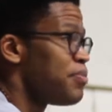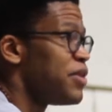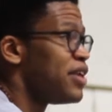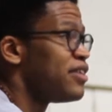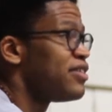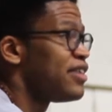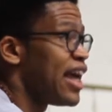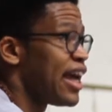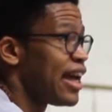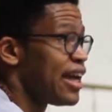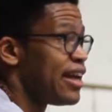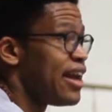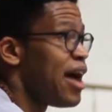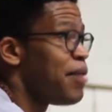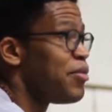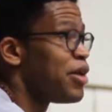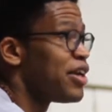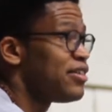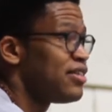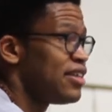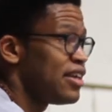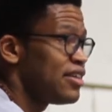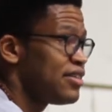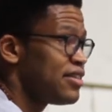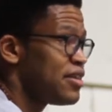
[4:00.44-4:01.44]
this economic
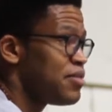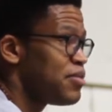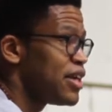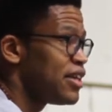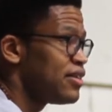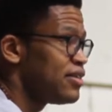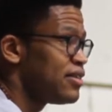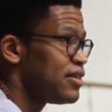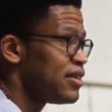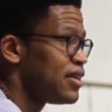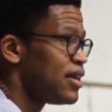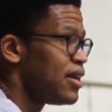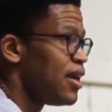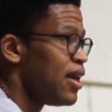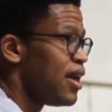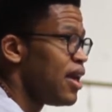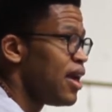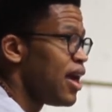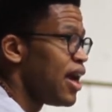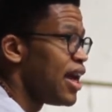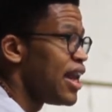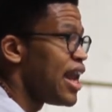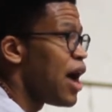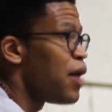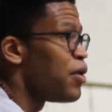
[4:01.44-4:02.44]
system is
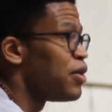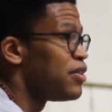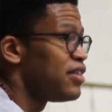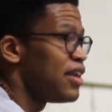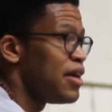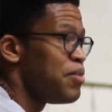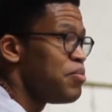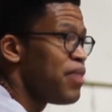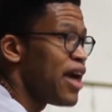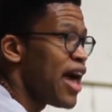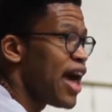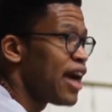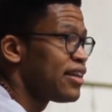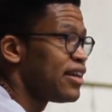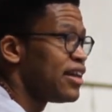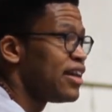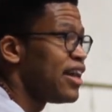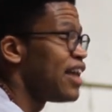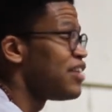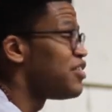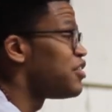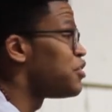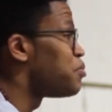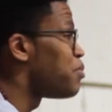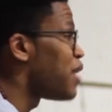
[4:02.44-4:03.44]
and how it's impacting
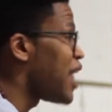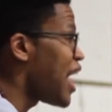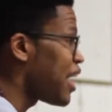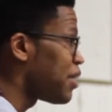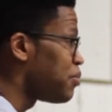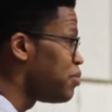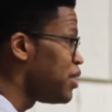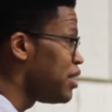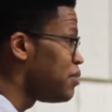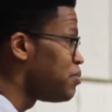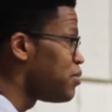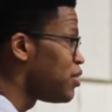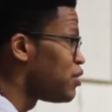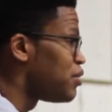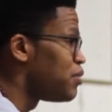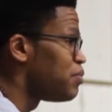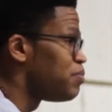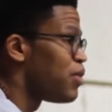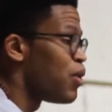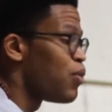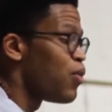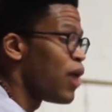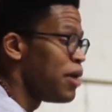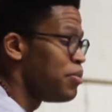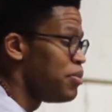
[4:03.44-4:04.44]
not just Black people,
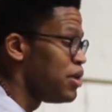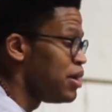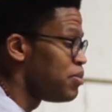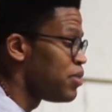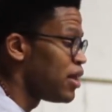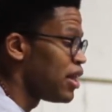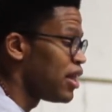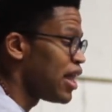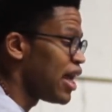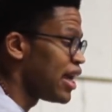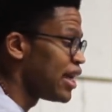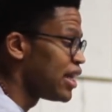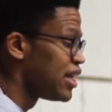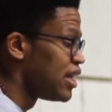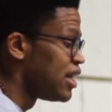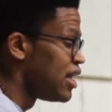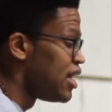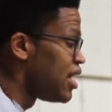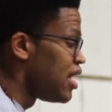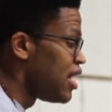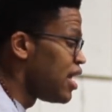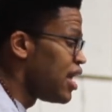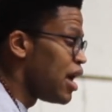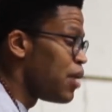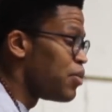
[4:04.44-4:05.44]
but white people alike.
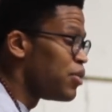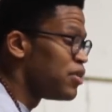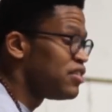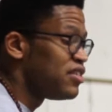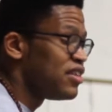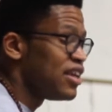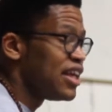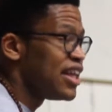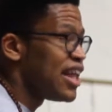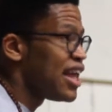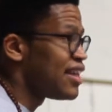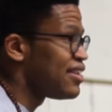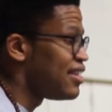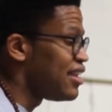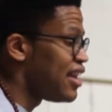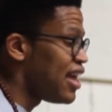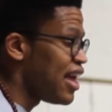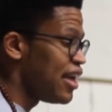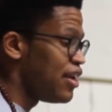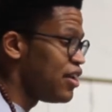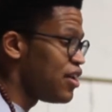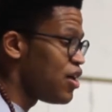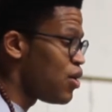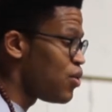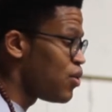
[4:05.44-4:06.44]
And we're seeing that
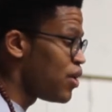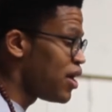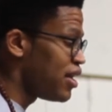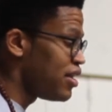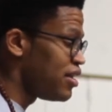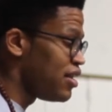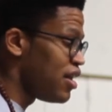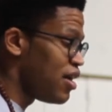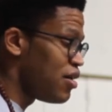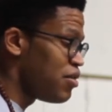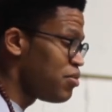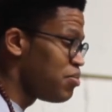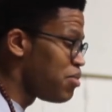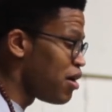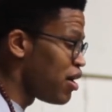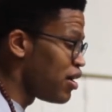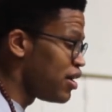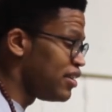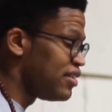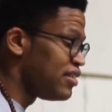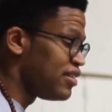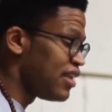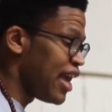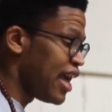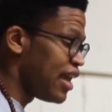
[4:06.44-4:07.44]
today, with,
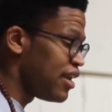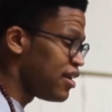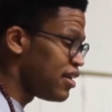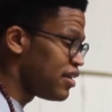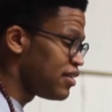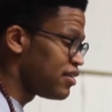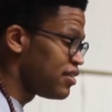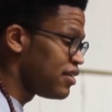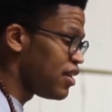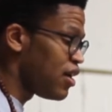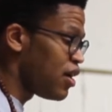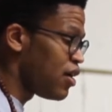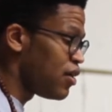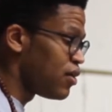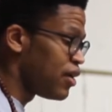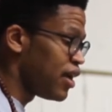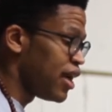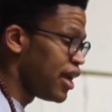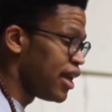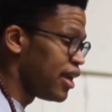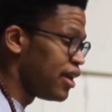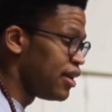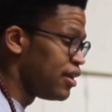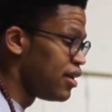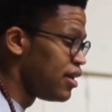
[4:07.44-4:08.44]
Bernie Sanders,
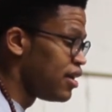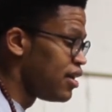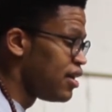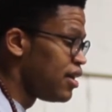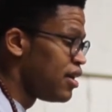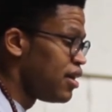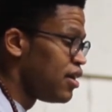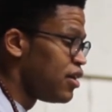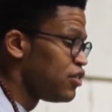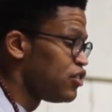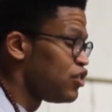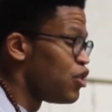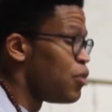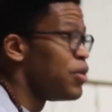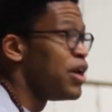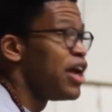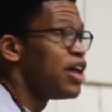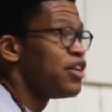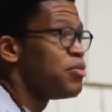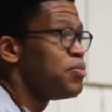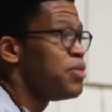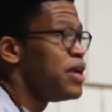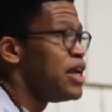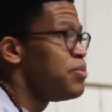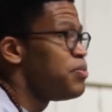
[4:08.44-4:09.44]
and so many
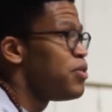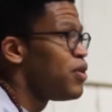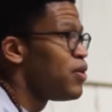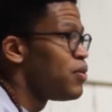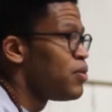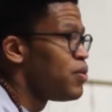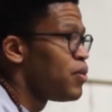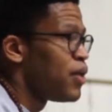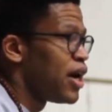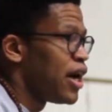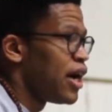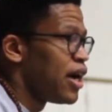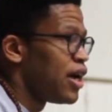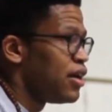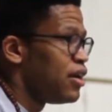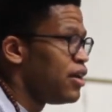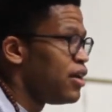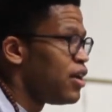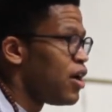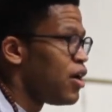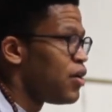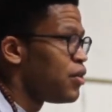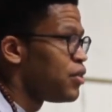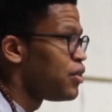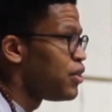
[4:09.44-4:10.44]
other people where,
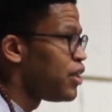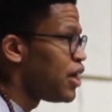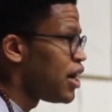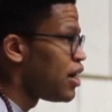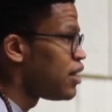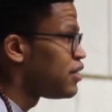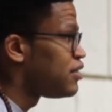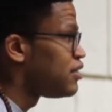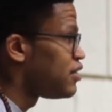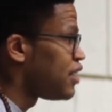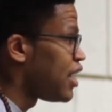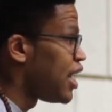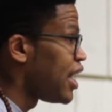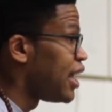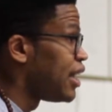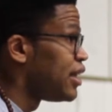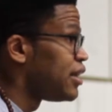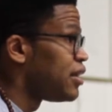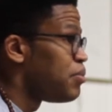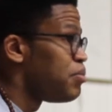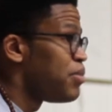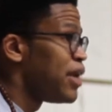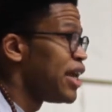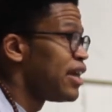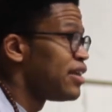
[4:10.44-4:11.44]
they're saying
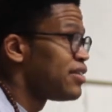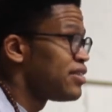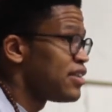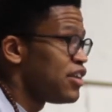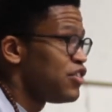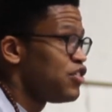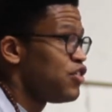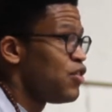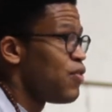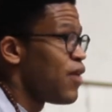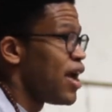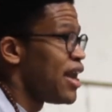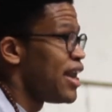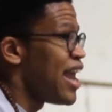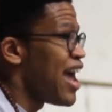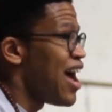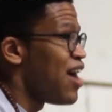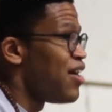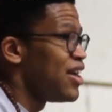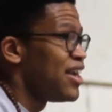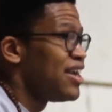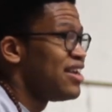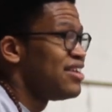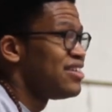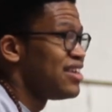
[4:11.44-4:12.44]
the biggest issue right
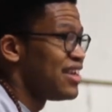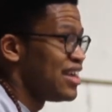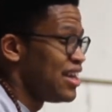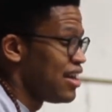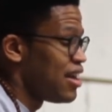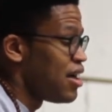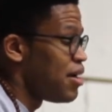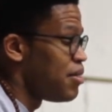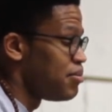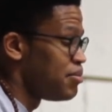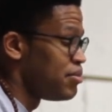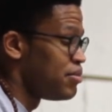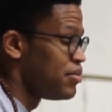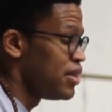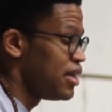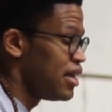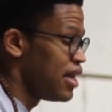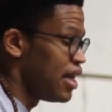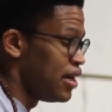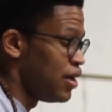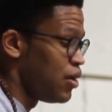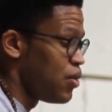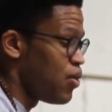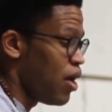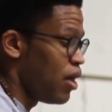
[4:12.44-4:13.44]
now is income
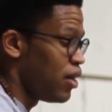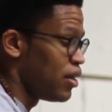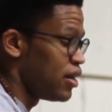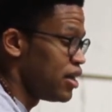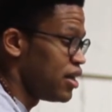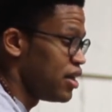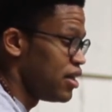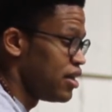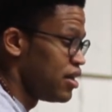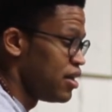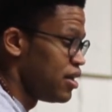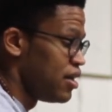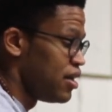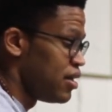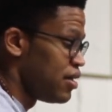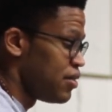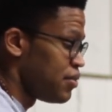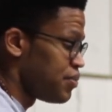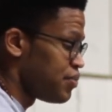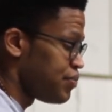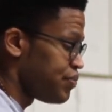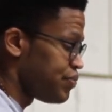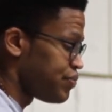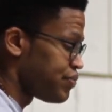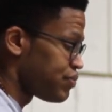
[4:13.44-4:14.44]
inequality,
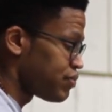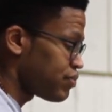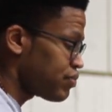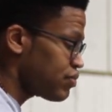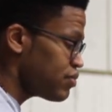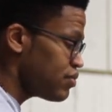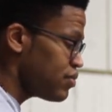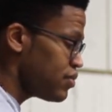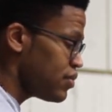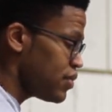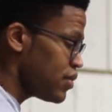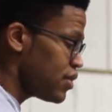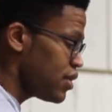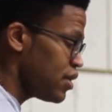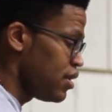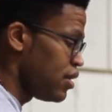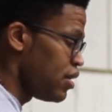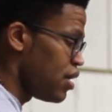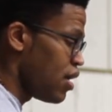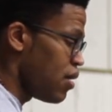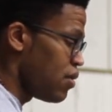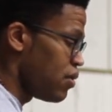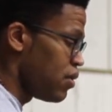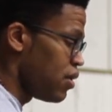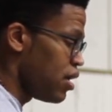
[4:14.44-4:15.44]

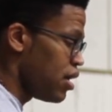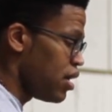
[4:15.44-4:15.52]
And